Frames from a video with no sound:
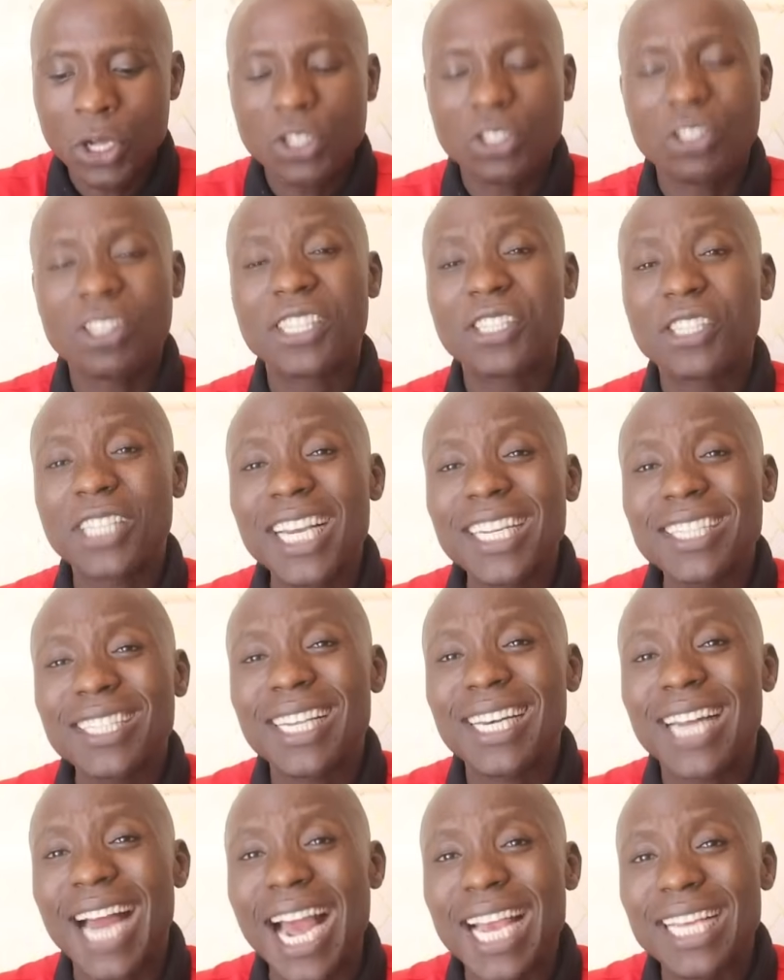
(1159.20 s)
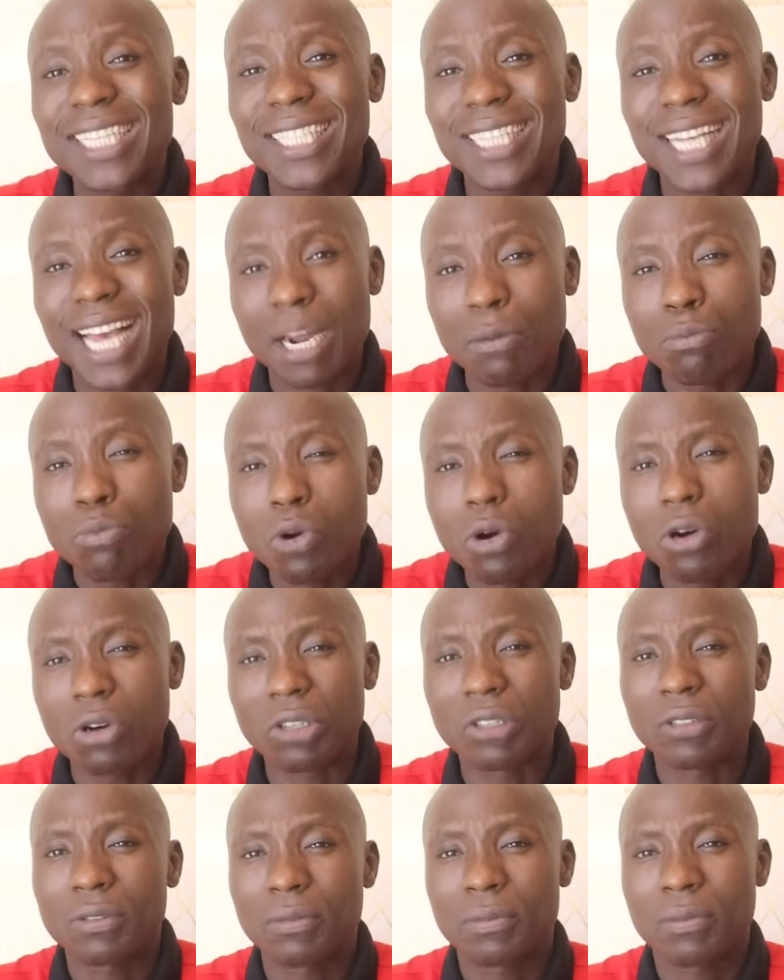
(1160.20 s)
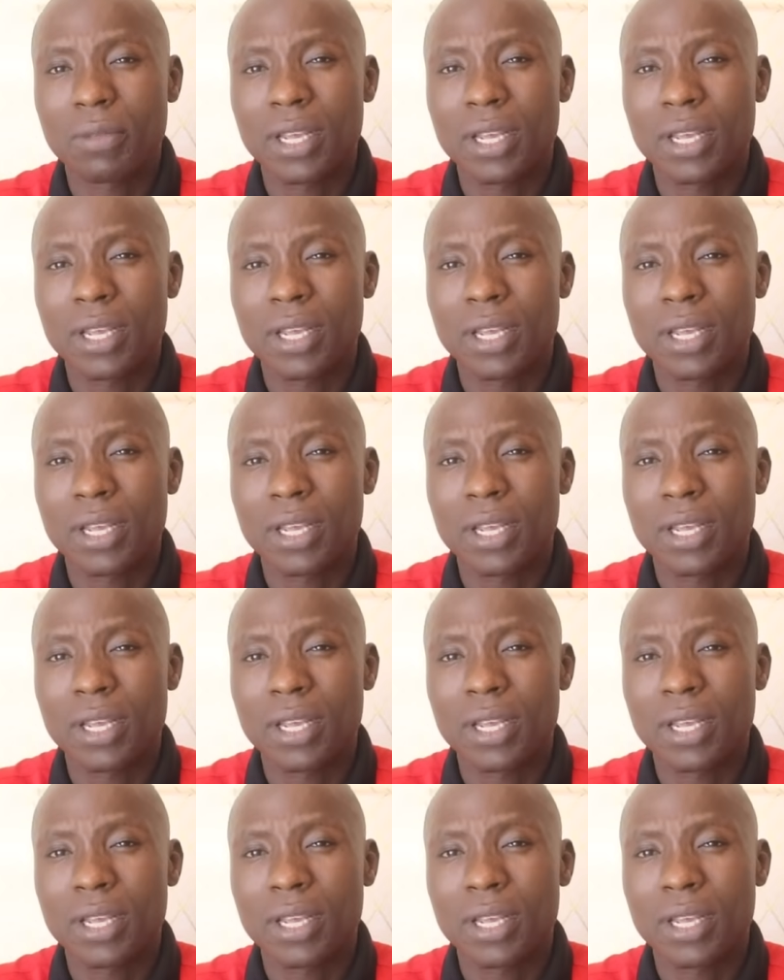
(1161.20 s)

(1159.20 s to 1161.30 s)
So the stakes in Haiti are more.